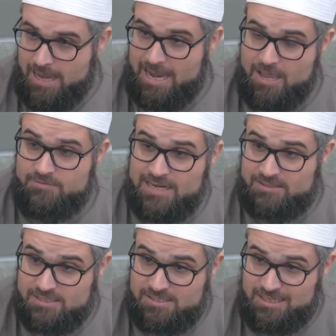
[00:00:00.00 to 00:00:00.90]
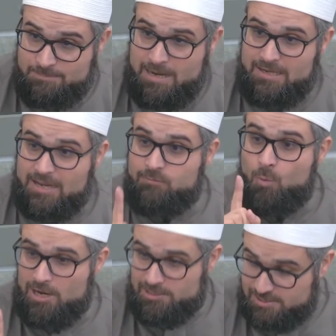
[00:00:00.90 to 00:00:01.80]
I have yet to see it in my life
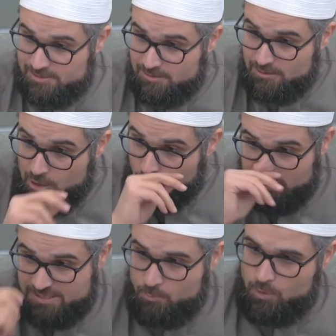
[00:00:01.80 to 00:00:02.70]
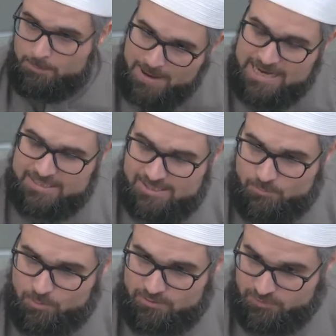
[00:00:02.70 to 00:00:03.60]
once, where someone paid
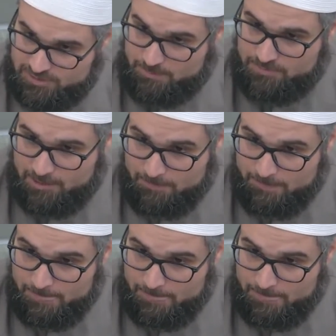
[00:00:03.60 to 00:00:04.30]
someone for something,